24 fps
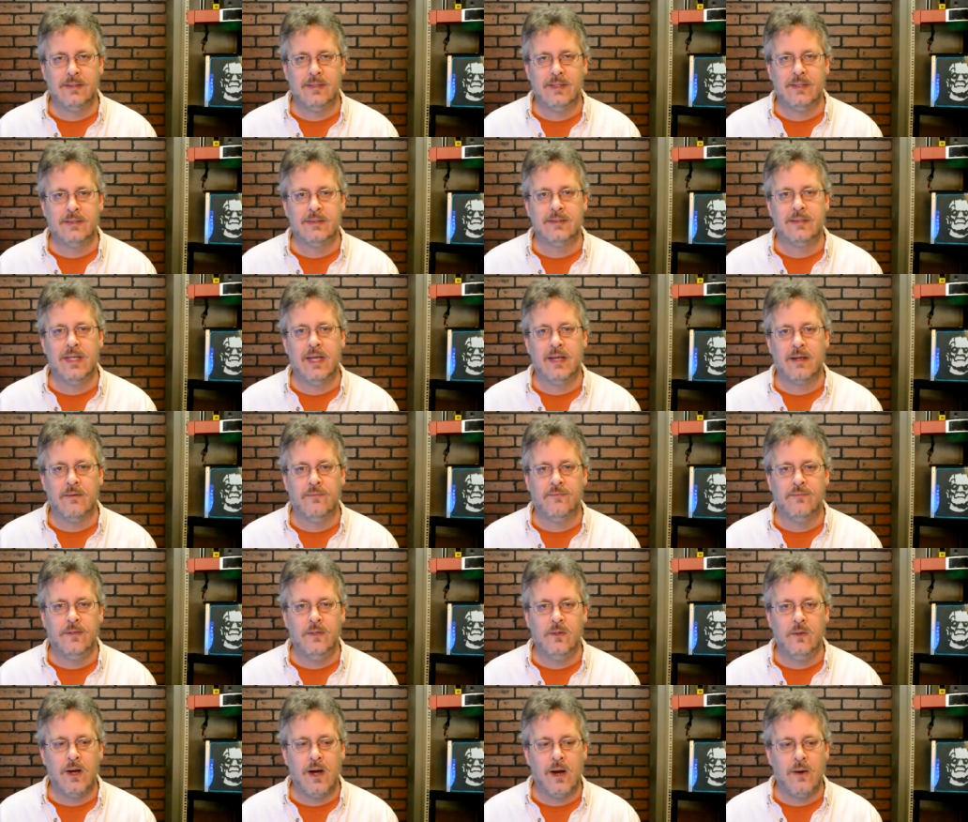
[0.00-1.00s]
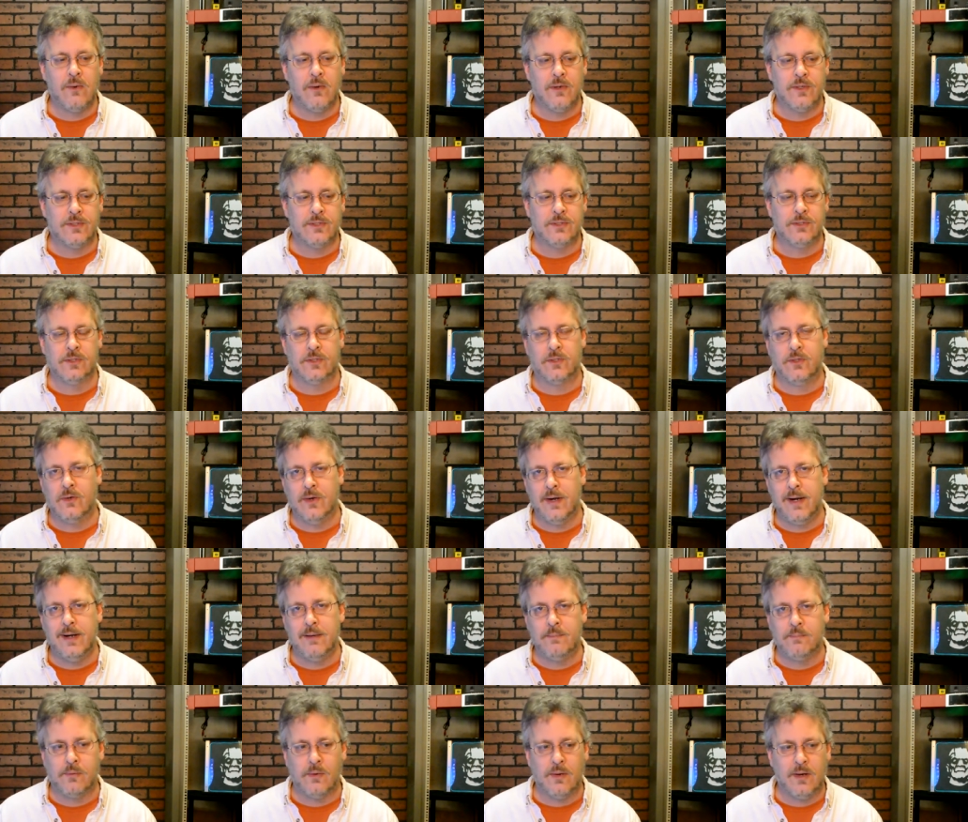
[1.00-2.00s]
does take a few hours to
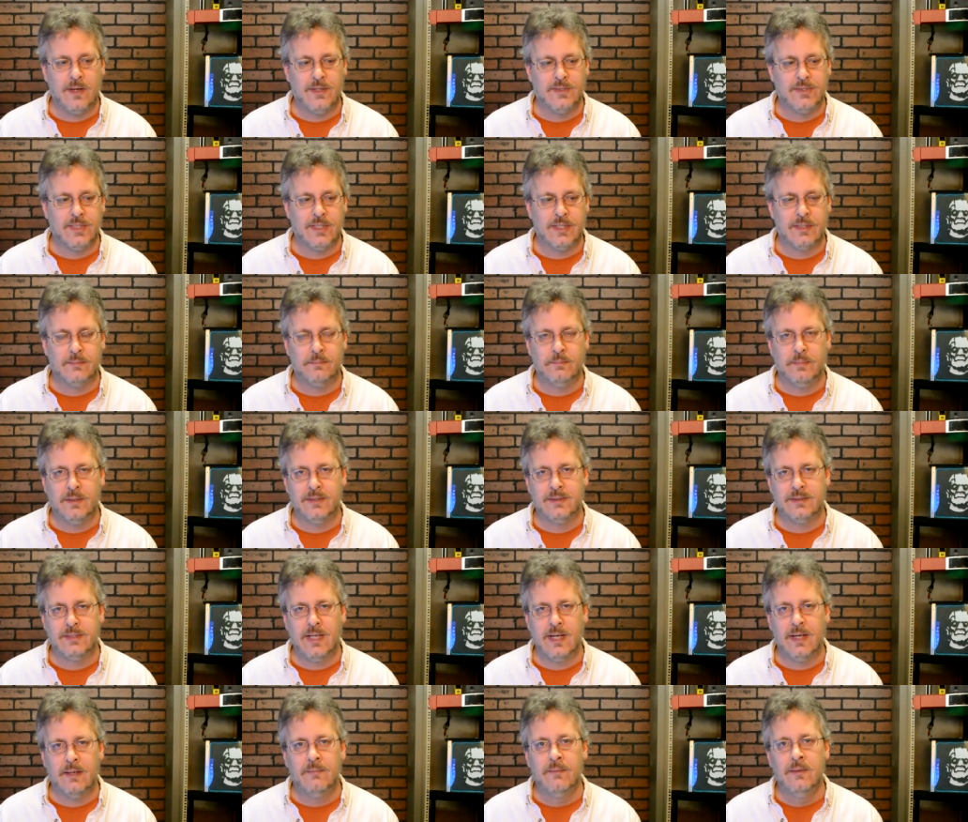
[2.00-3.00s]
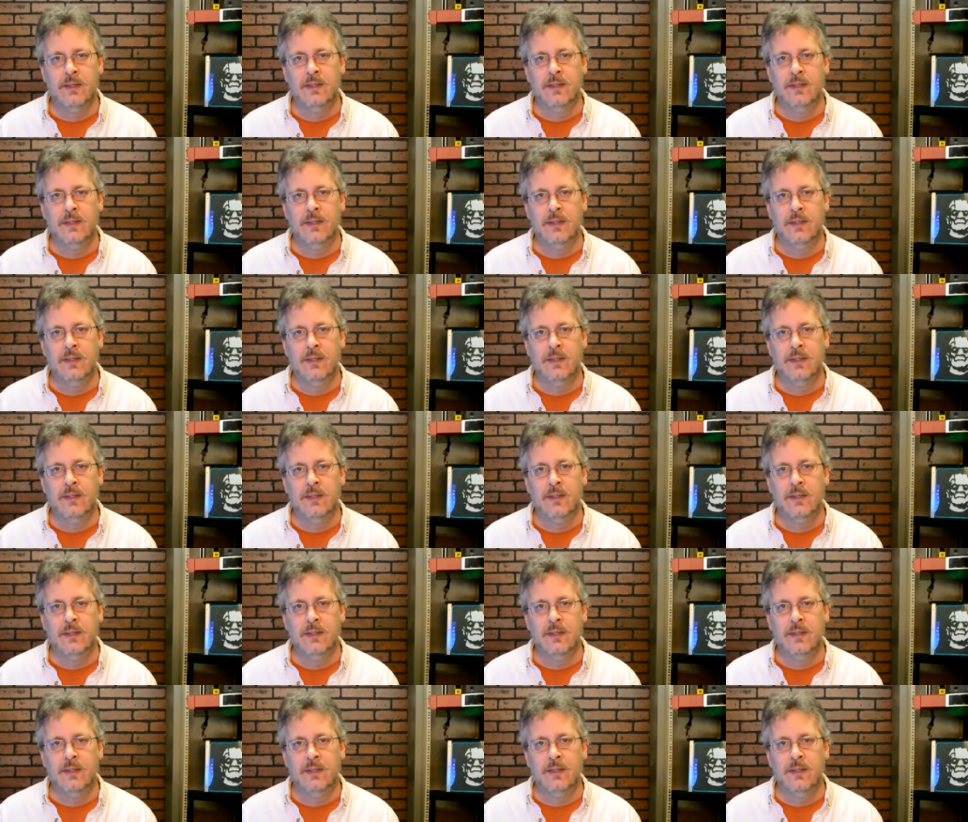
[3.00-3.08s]
create a project, but uh,